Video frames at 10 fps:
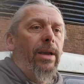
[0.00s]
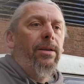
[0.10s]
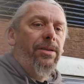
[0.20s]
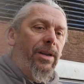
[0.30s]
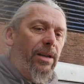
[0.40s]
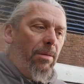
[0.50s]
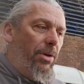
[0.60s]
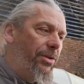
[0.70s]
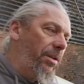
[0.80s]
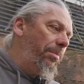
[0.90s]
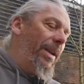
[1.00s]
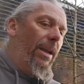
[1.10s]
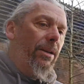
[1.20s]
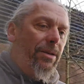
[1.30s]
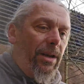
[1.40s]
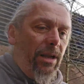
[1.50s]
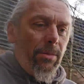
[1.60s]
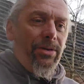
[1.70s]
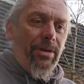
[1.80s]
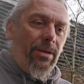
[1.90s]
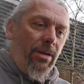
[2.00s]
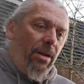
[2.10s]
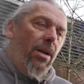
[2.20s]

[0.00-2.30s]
Senior Mustard, being Senior Mustard,